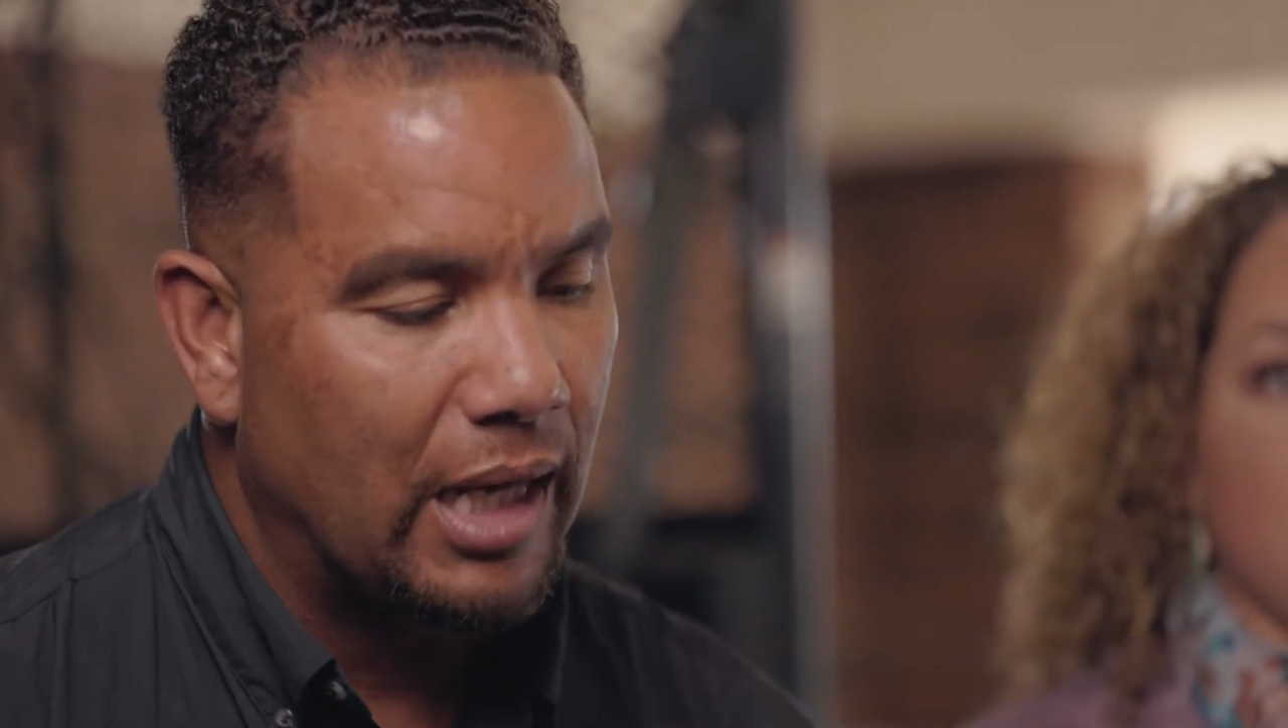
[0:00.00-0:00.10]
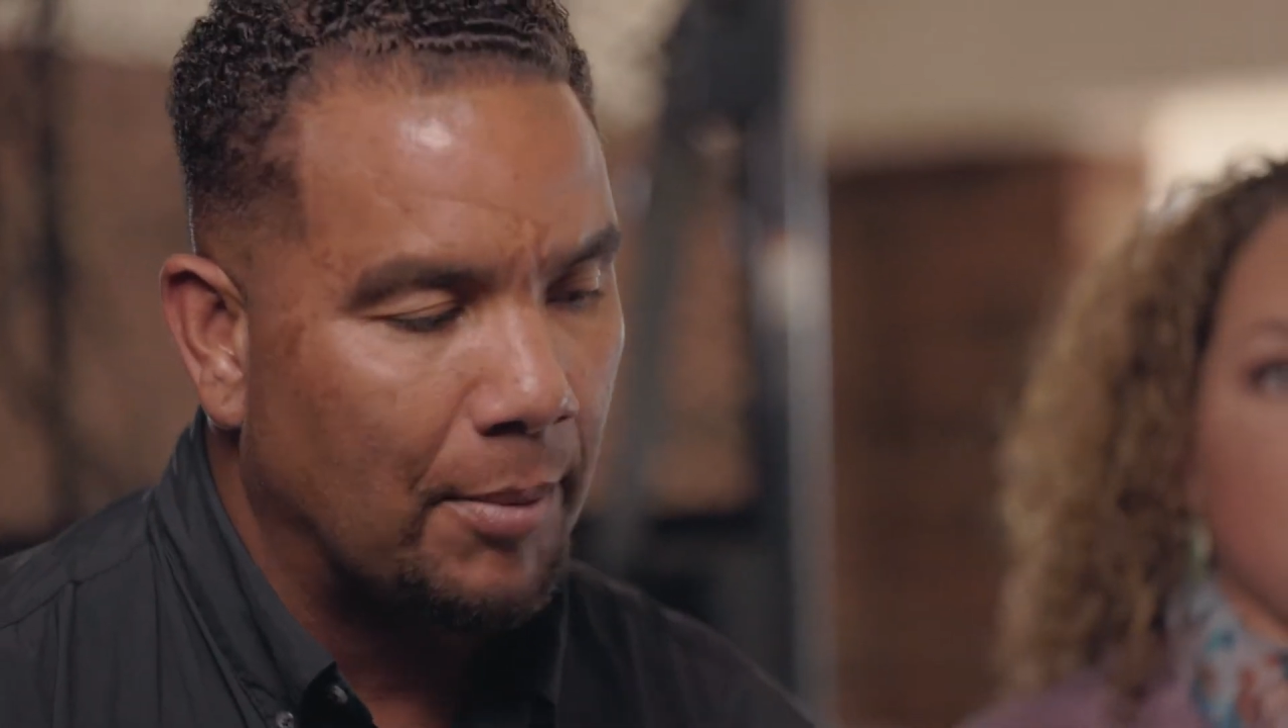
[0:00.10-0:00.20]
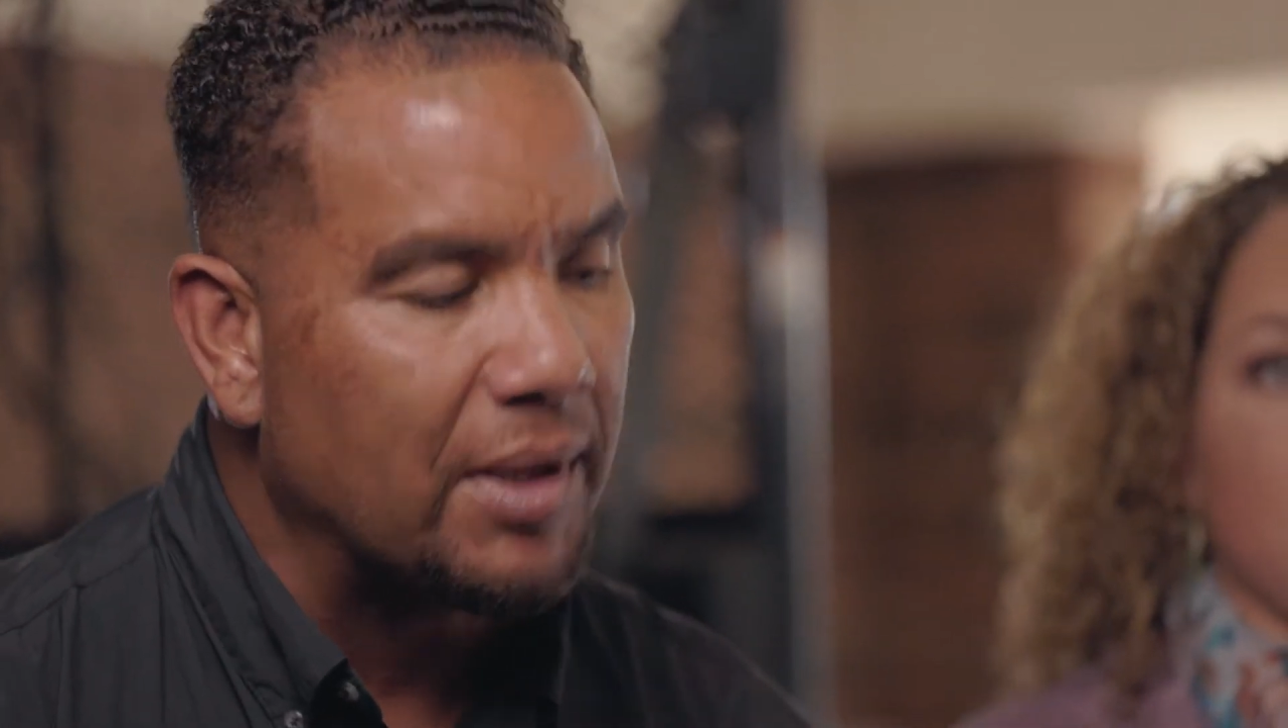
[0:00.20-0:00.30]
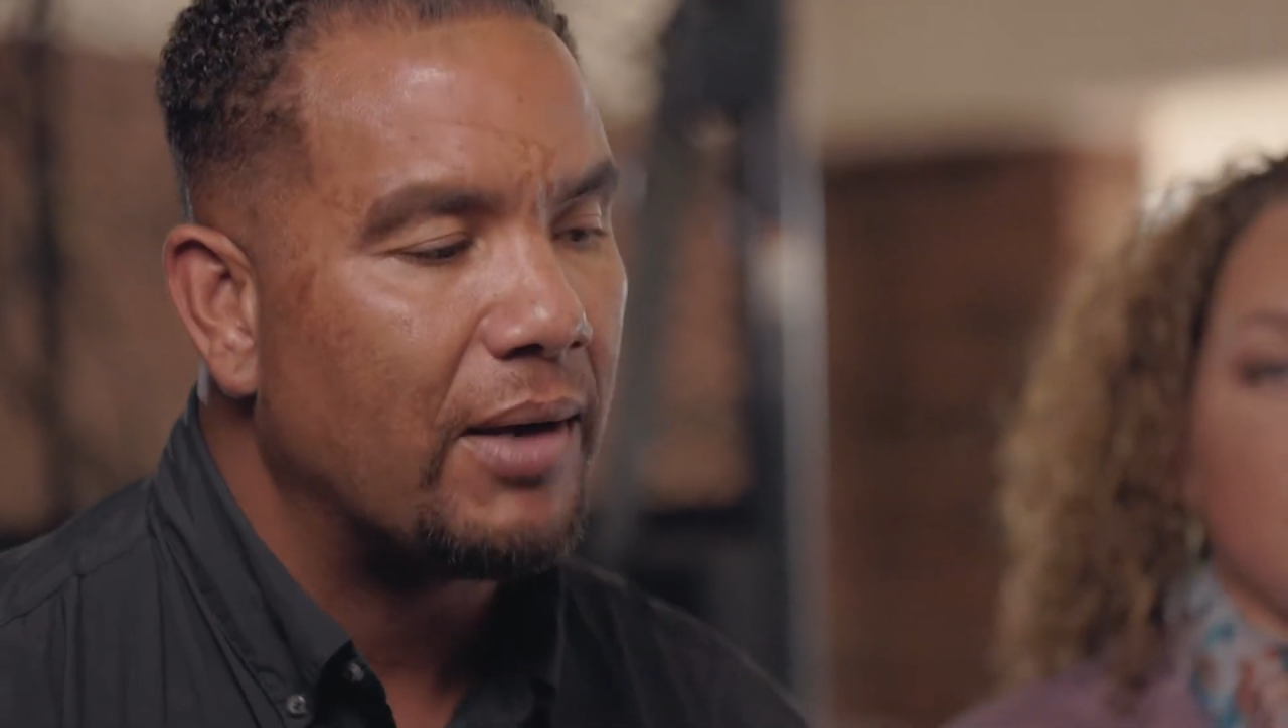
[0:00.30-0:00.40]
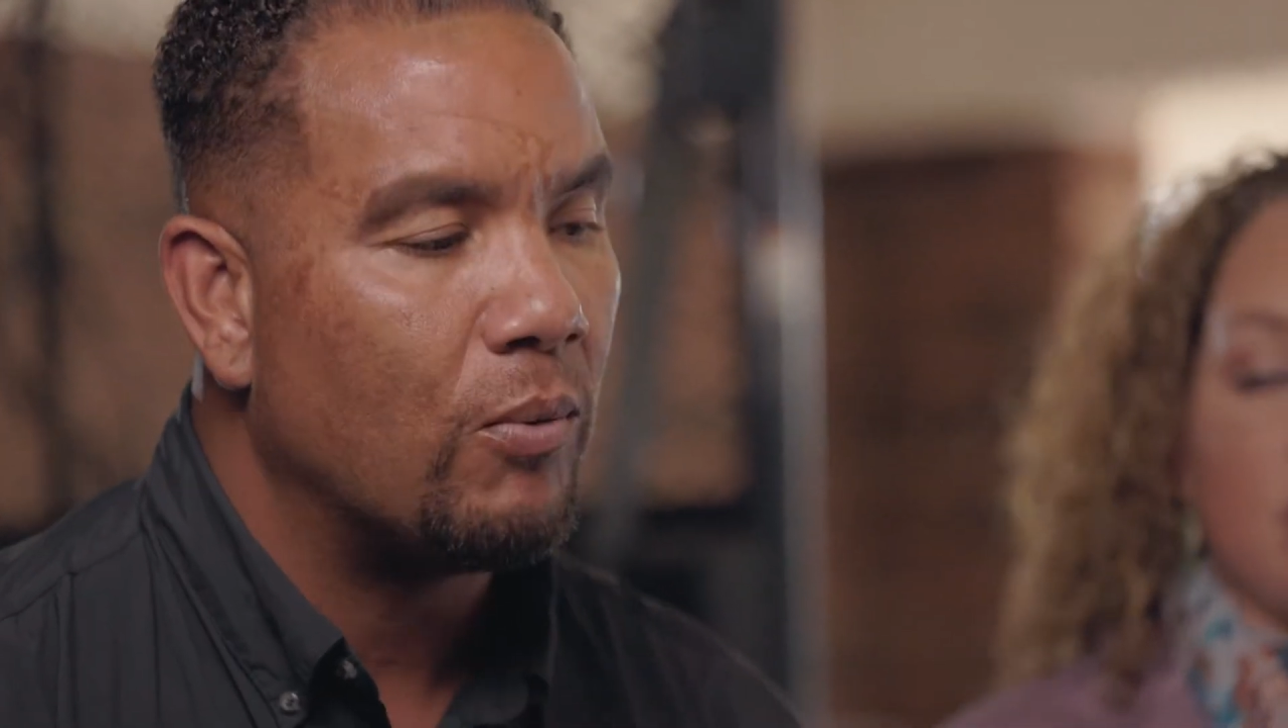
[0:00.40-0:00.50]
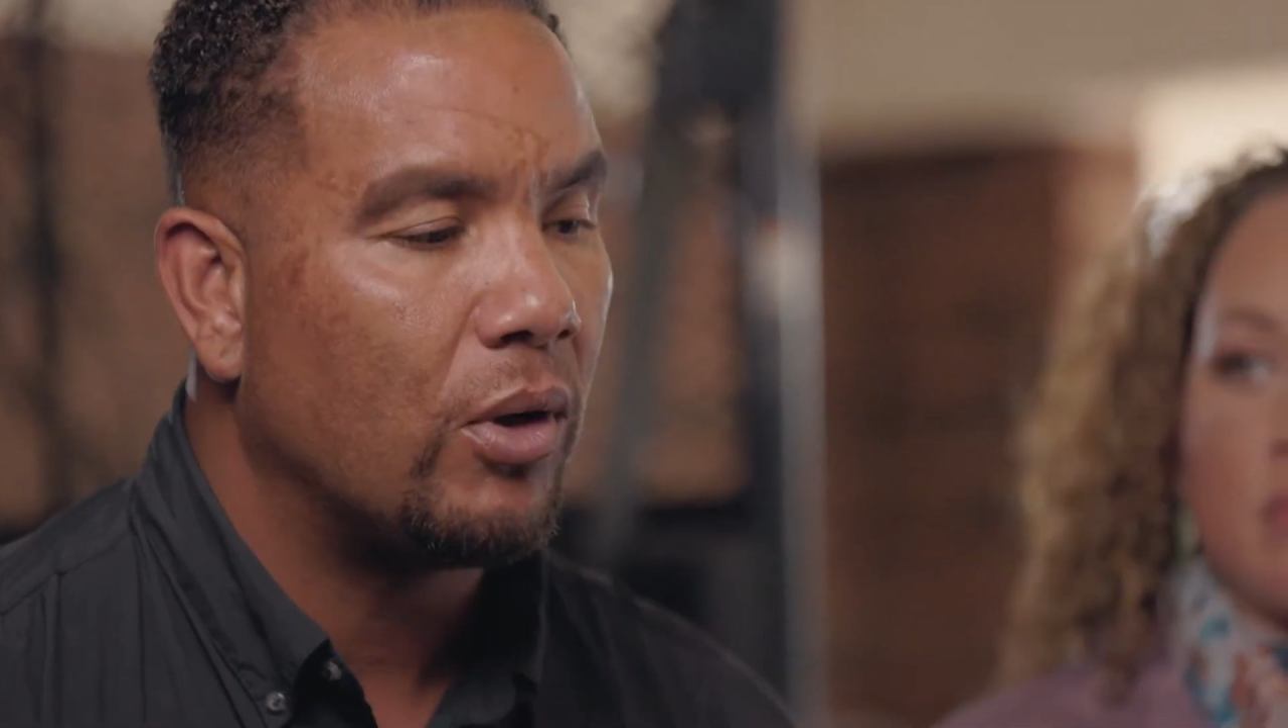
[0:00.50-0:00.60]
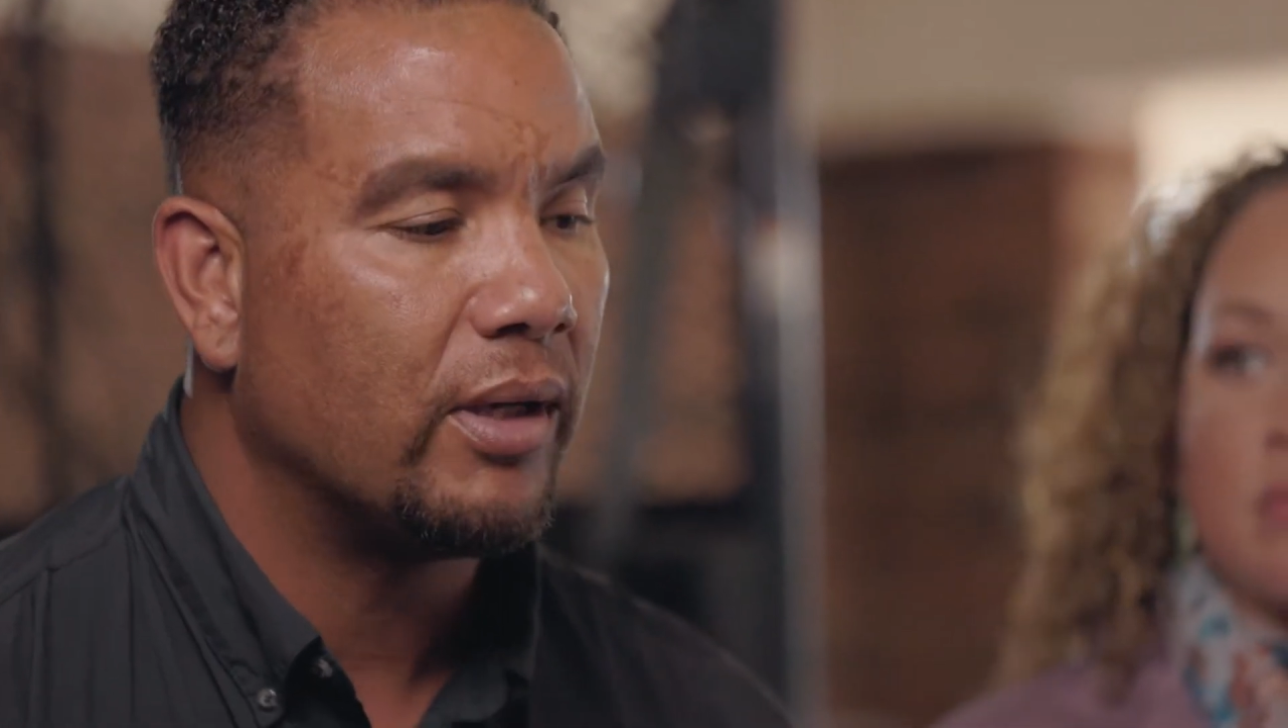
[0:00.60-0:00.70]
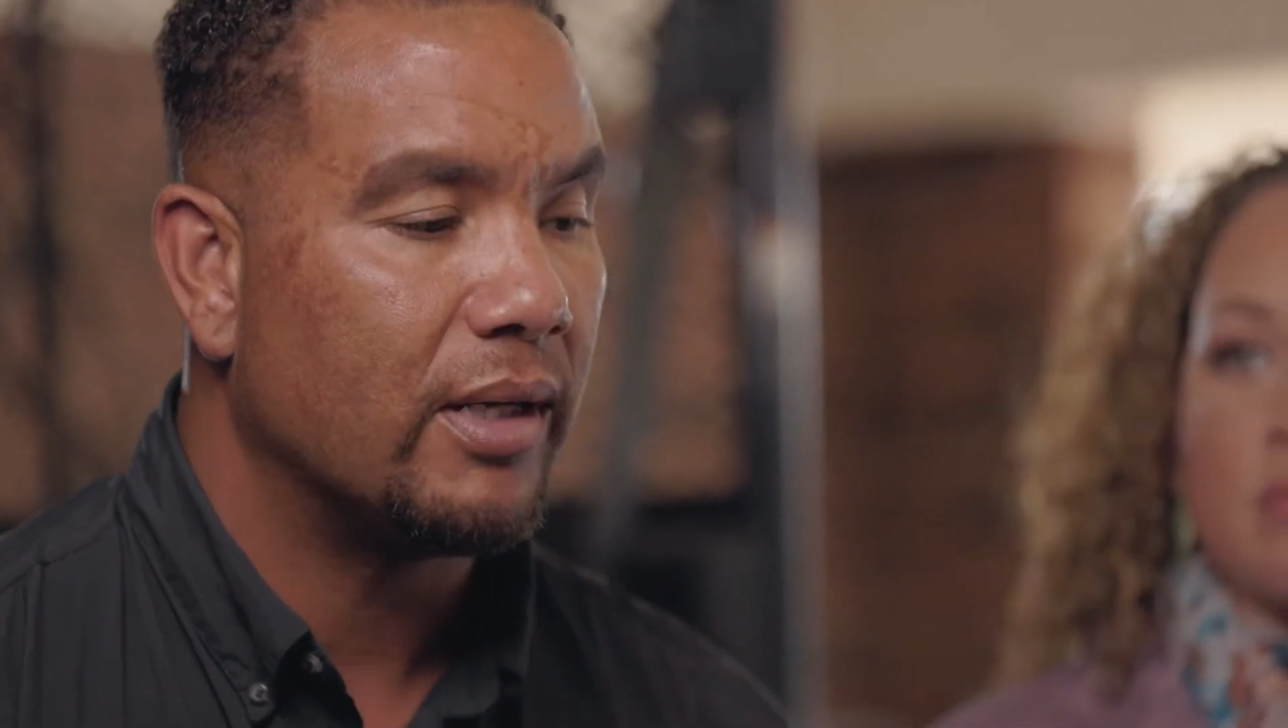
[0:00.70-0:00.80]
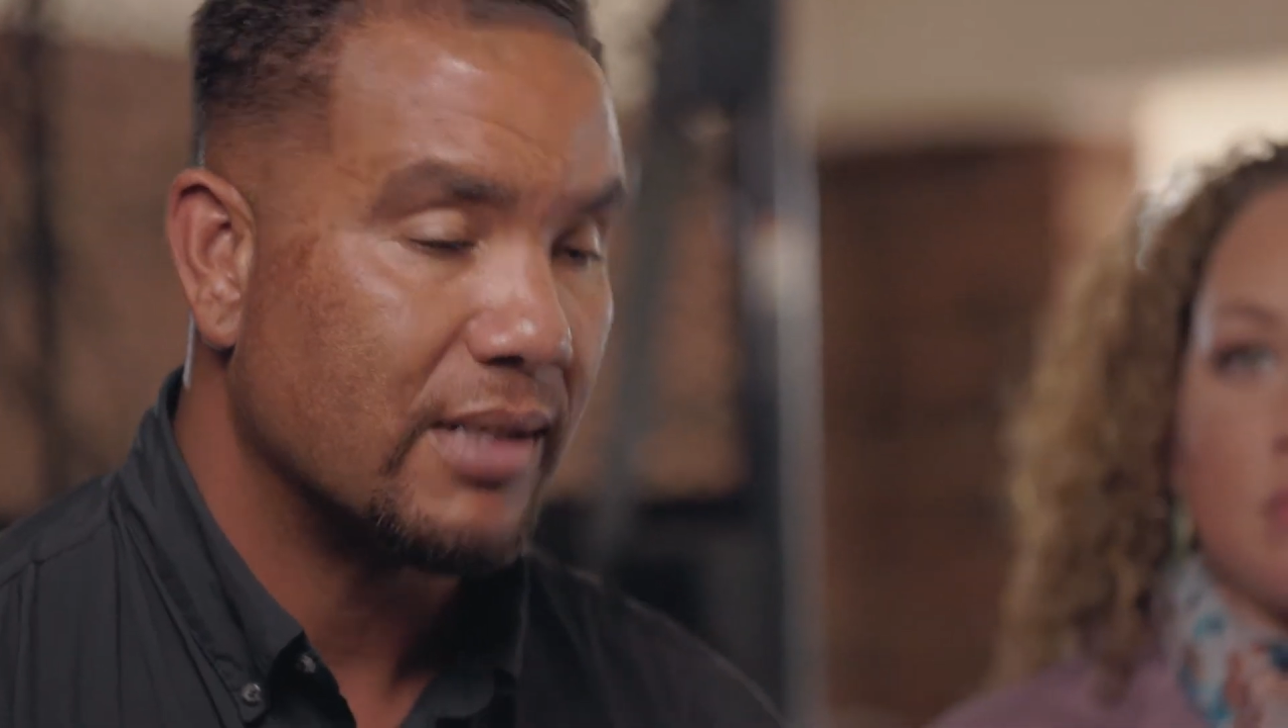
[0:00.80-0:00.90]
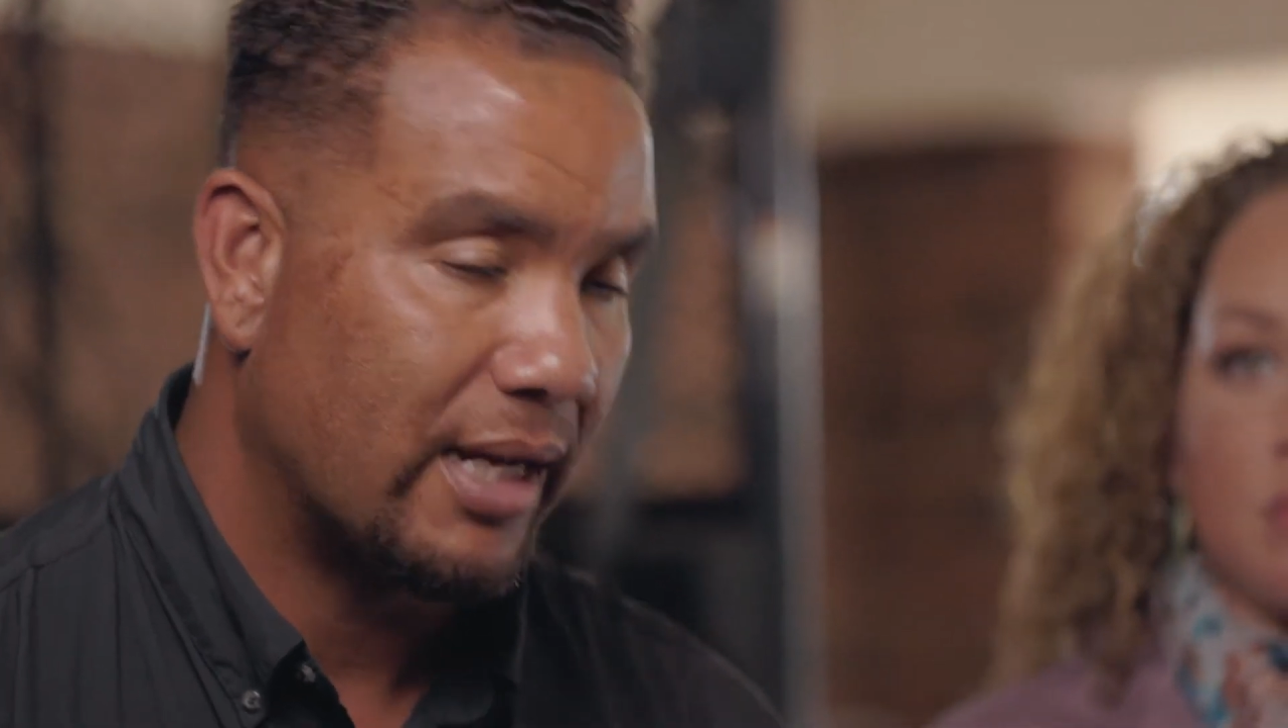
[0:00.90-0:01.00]
I mean, they
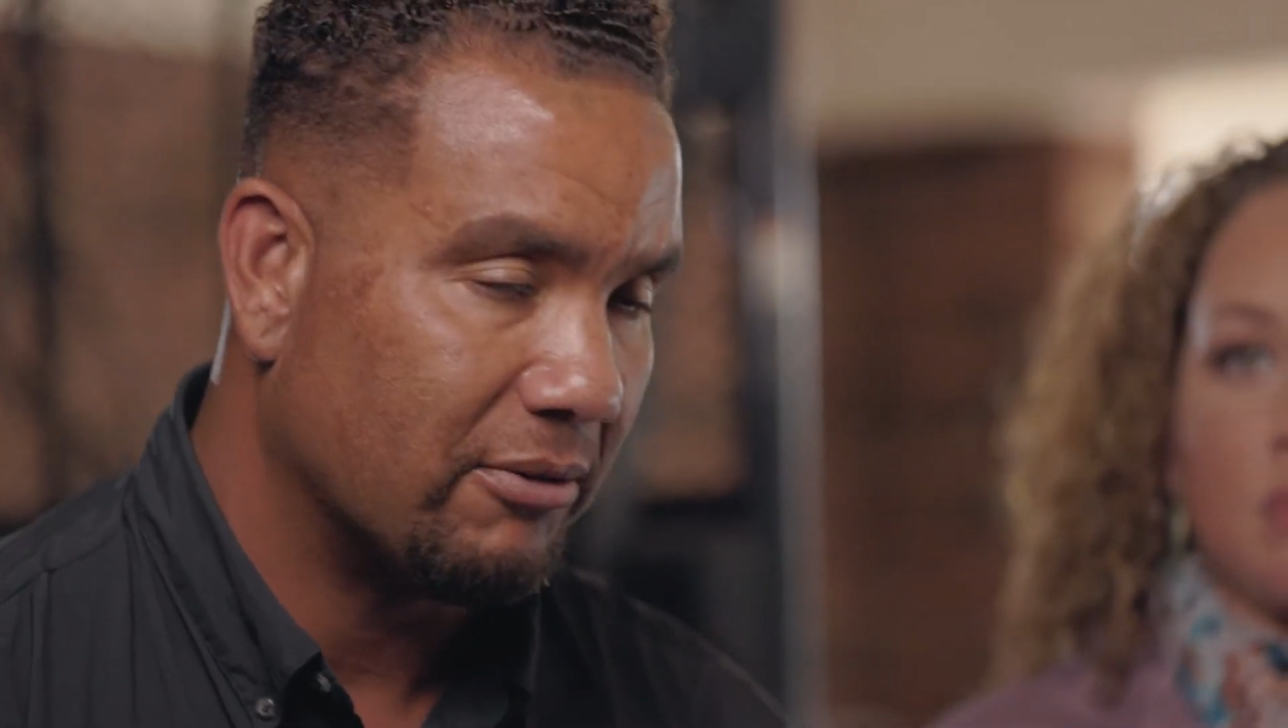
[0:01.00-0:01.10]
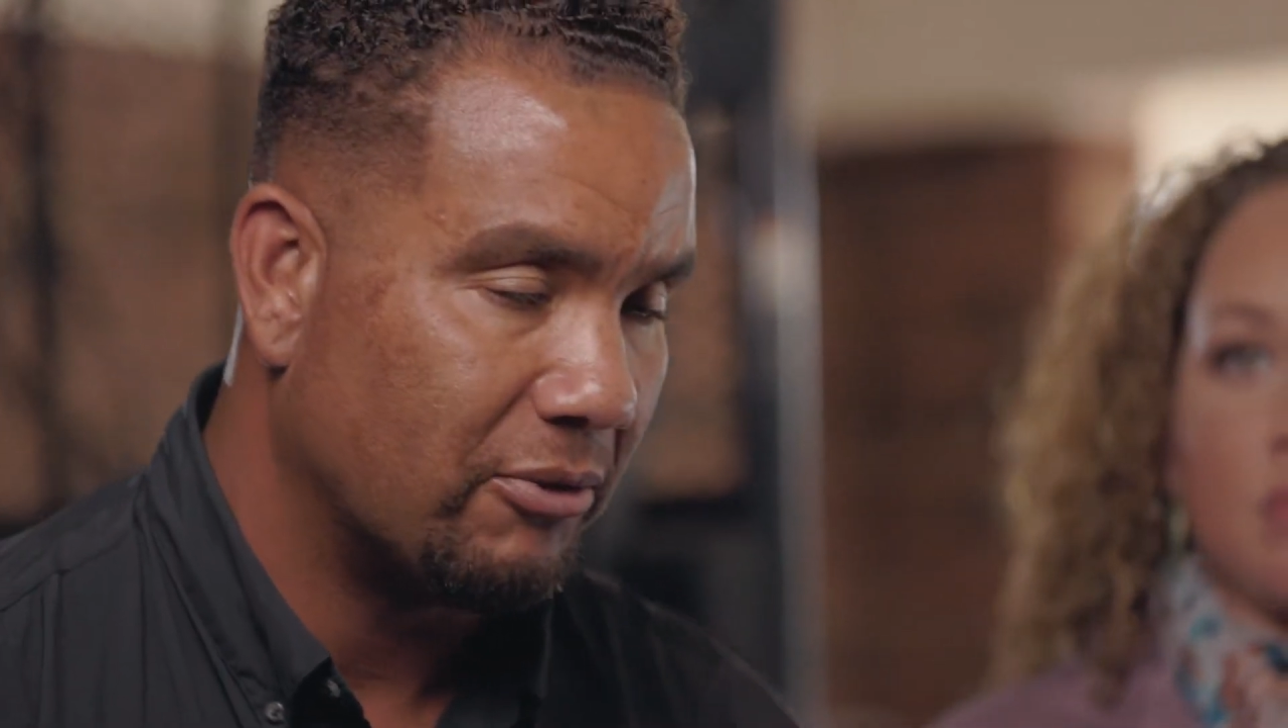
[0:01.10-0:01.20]
wanted us out